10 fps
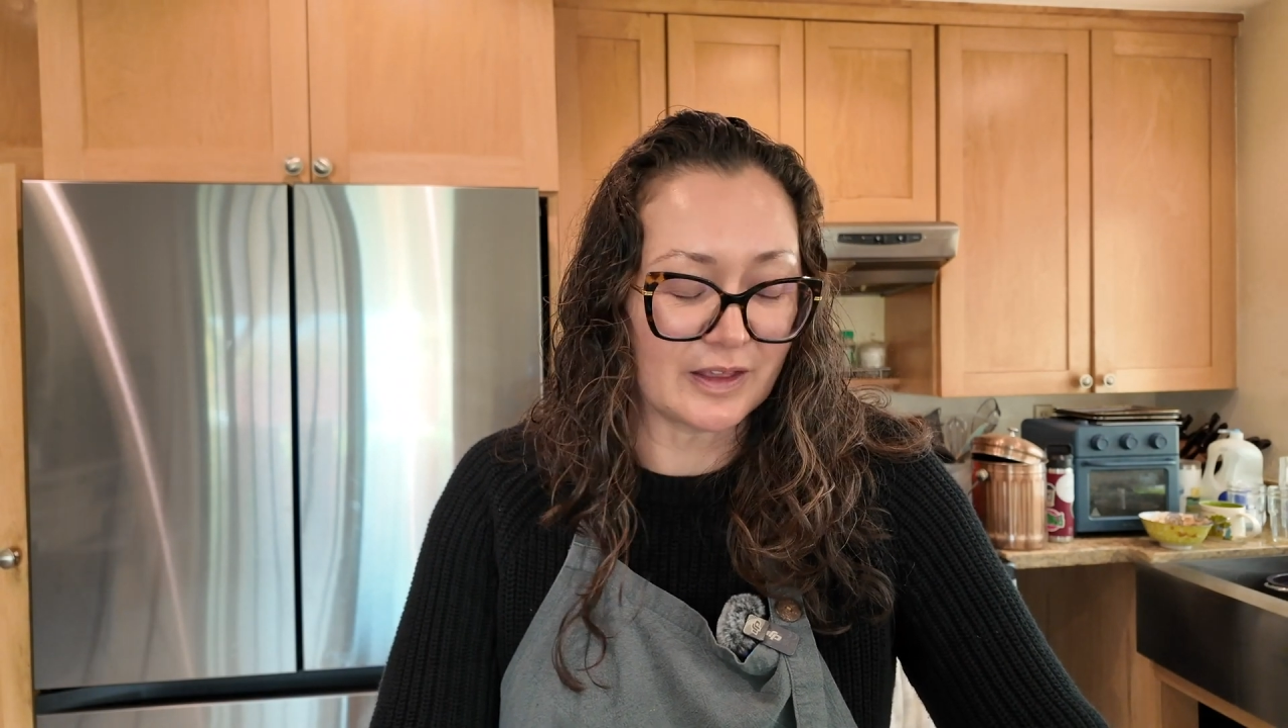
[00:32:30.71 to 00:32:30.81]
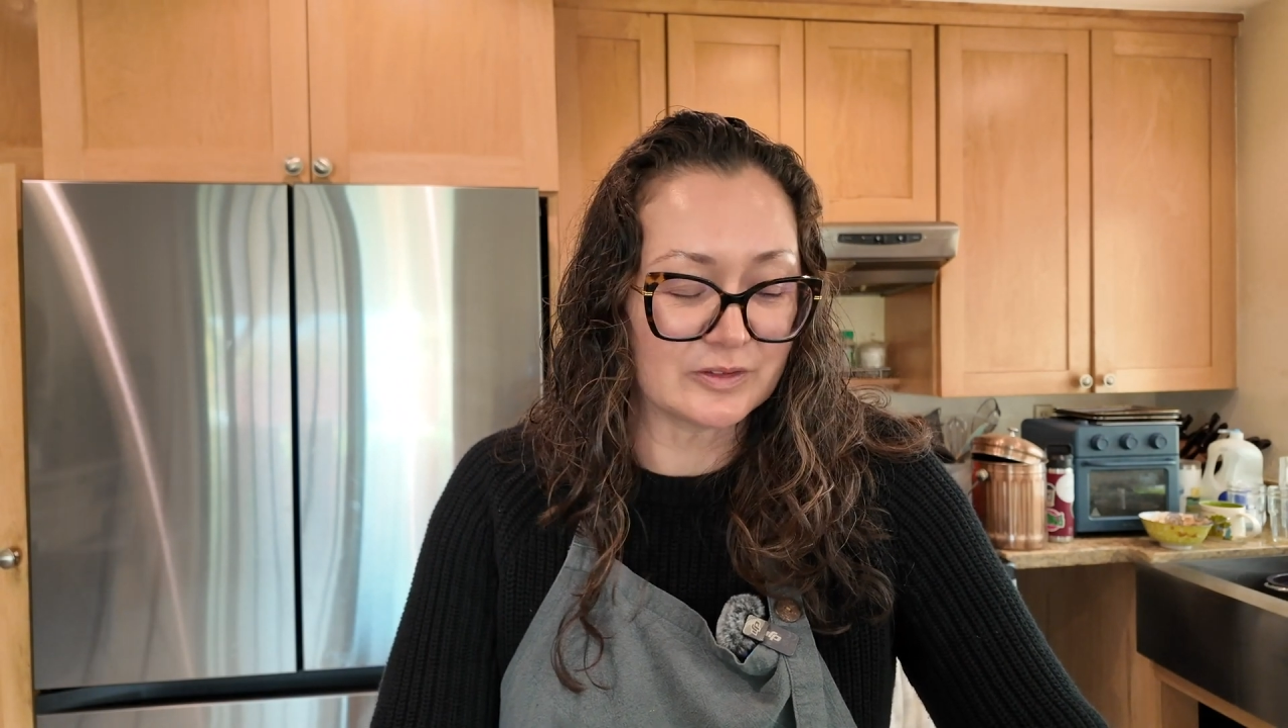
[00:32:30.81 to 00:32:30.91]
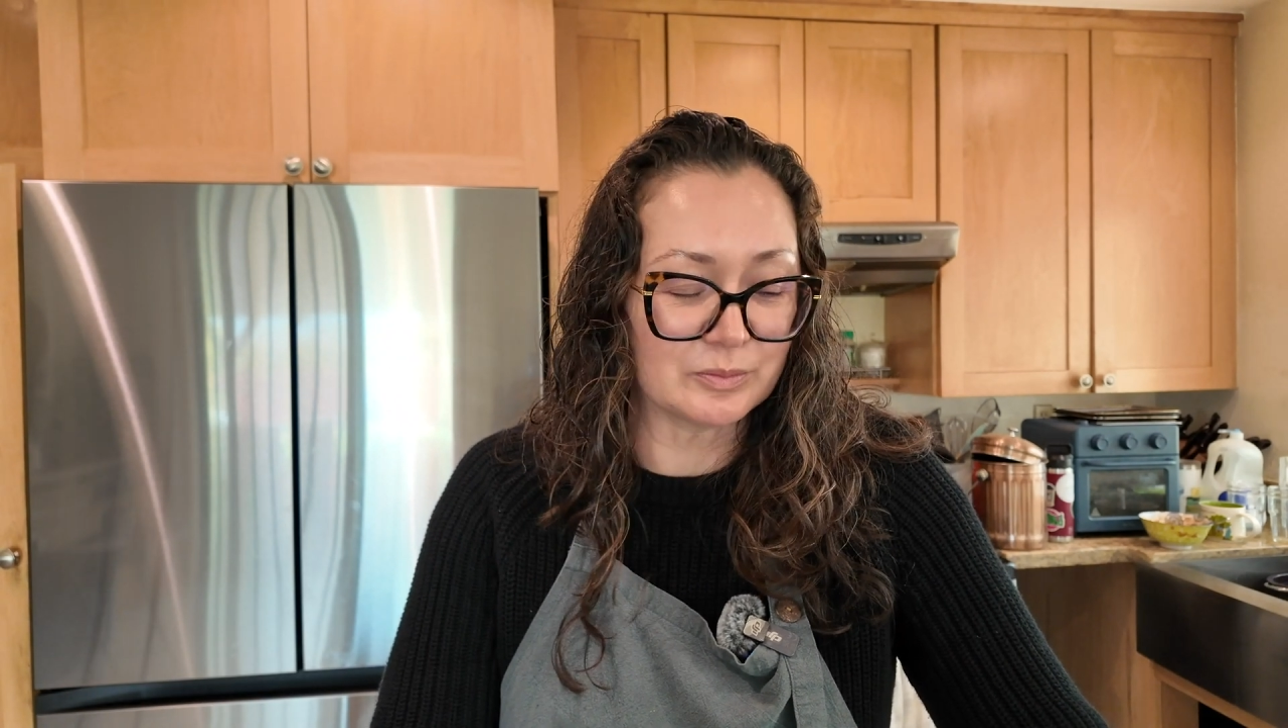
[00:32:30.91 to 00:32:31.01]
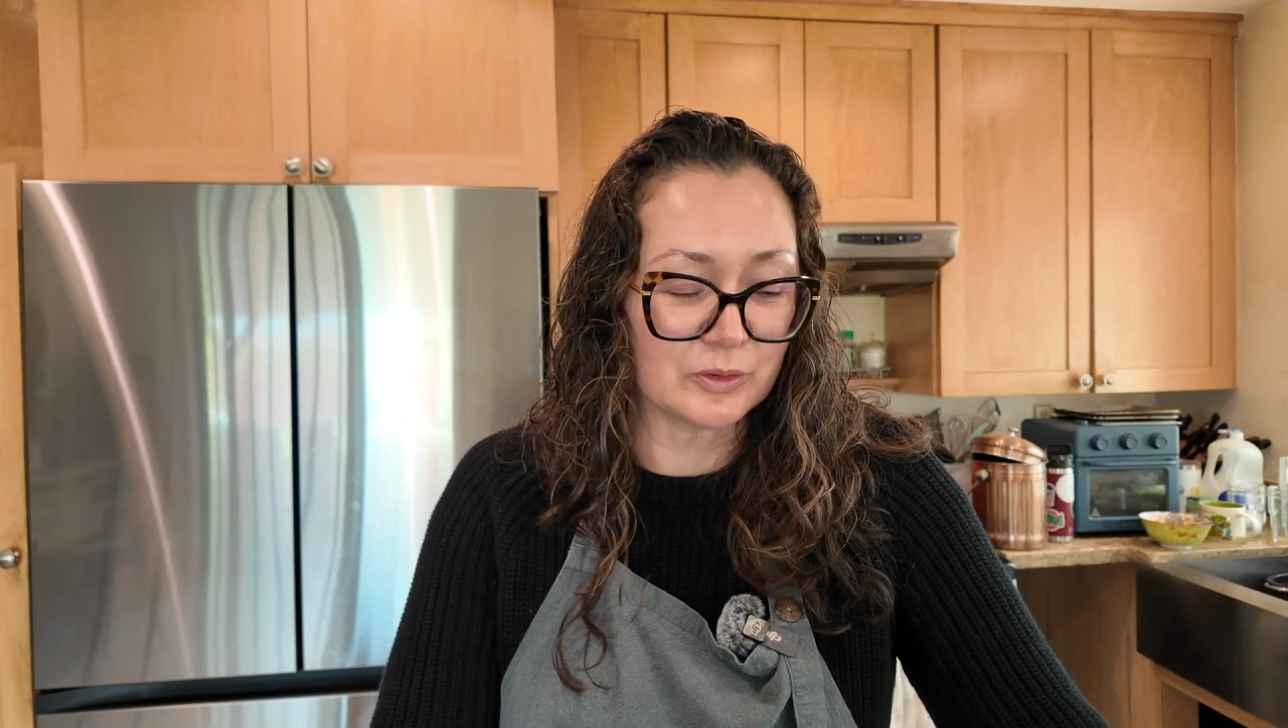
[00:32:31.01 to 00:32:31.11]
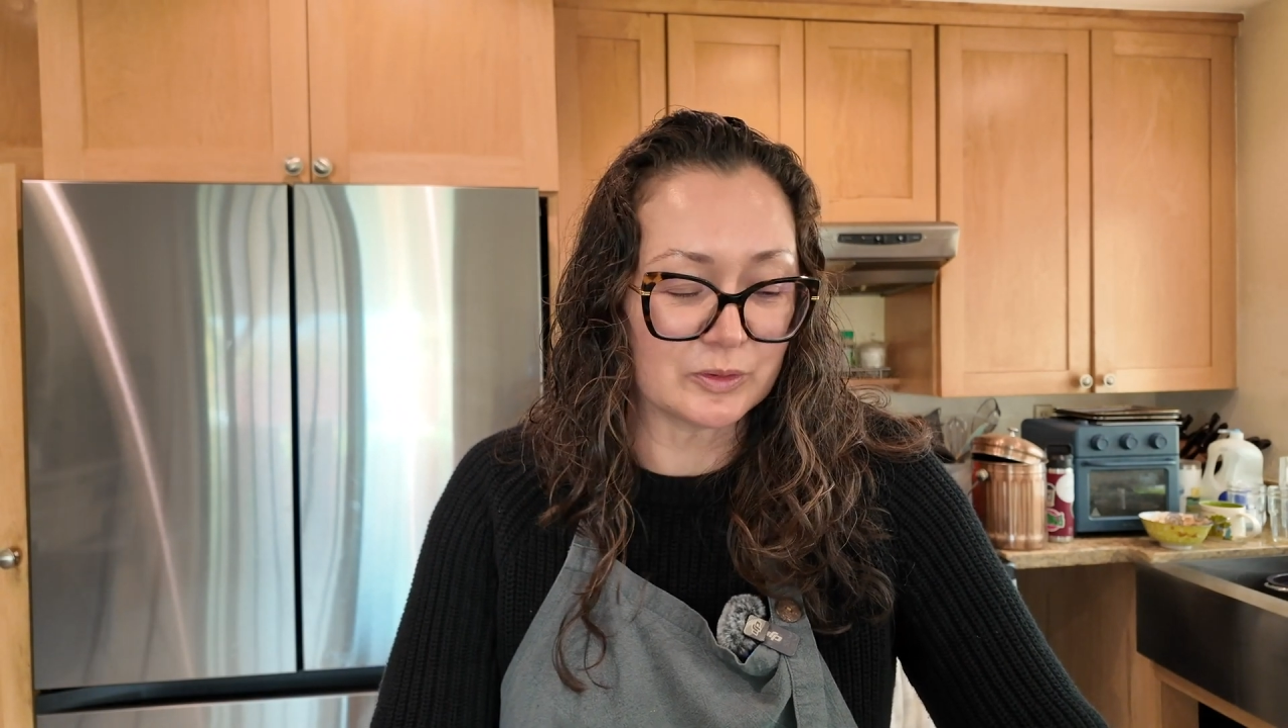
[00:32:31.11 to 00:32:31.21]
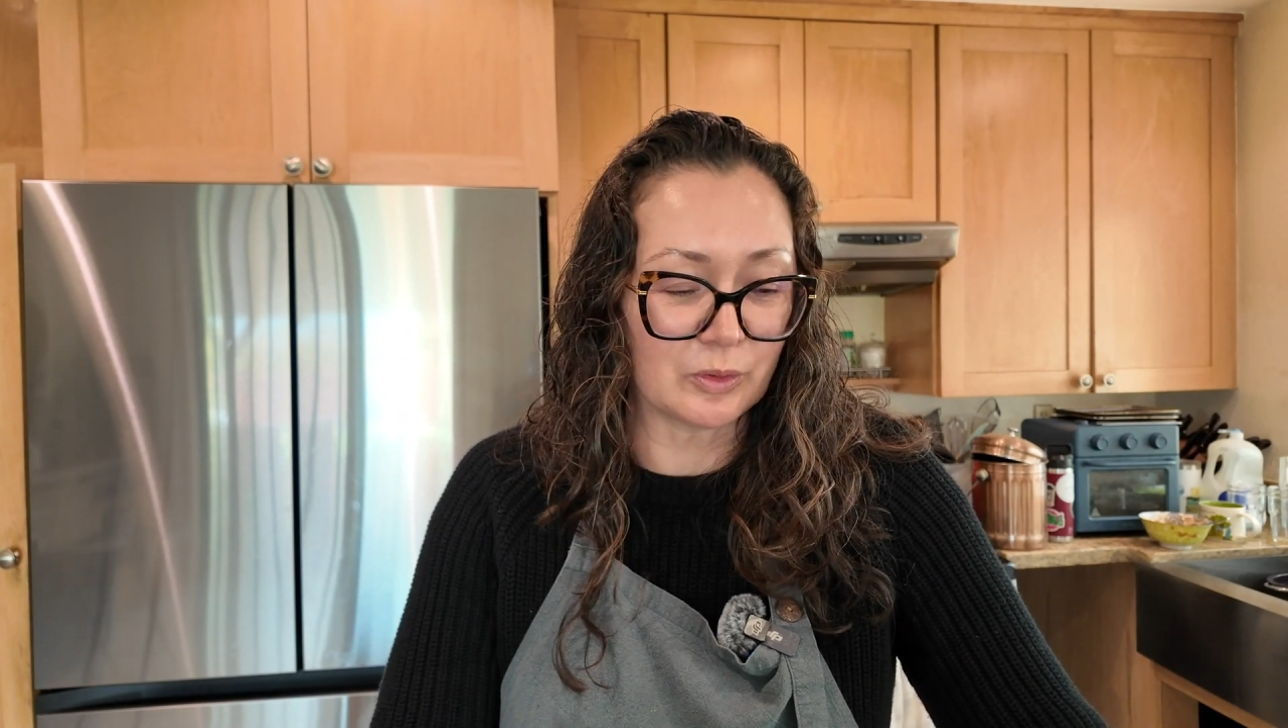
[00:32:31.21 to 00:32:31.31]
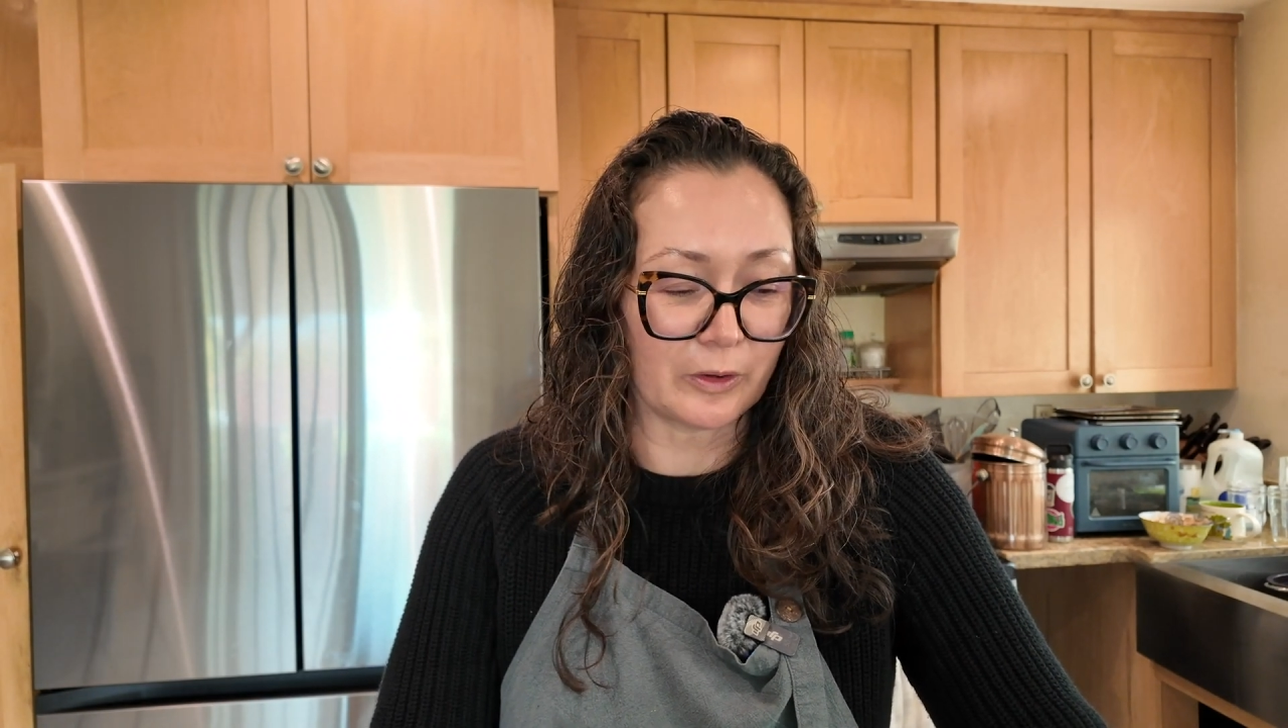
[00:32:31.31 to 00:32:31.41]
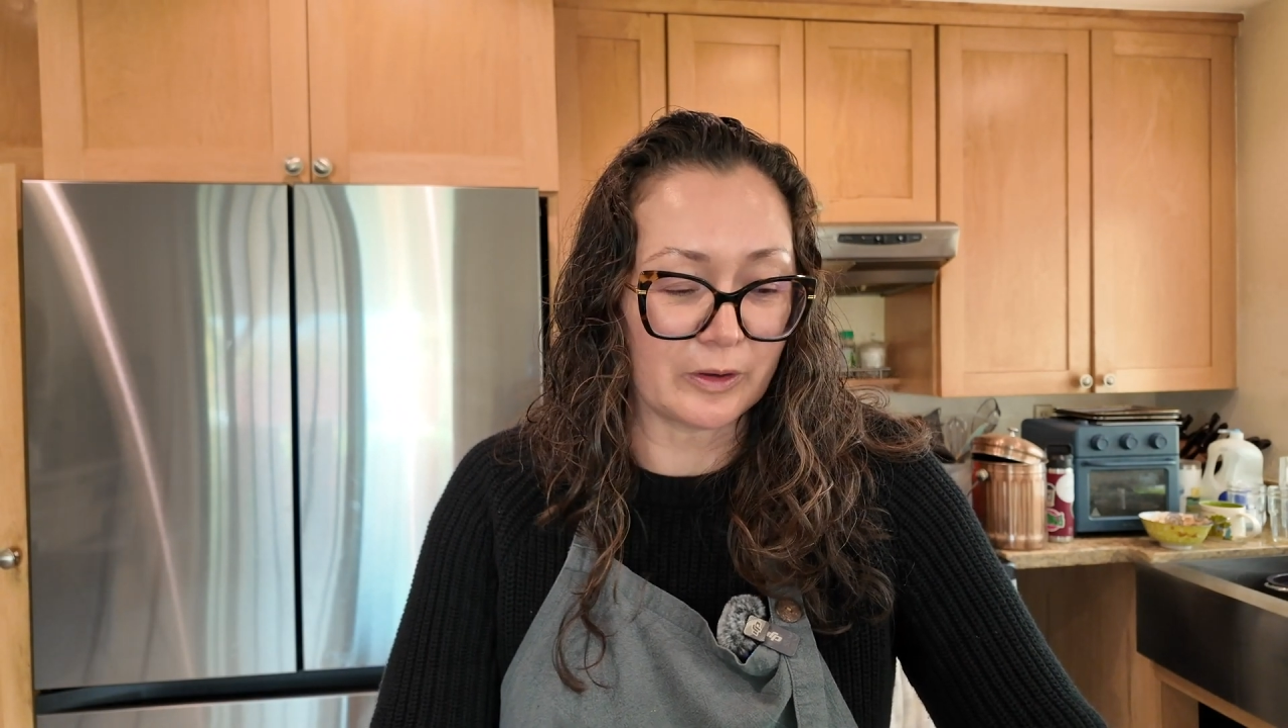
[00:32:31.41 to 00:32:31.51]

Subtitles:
most important,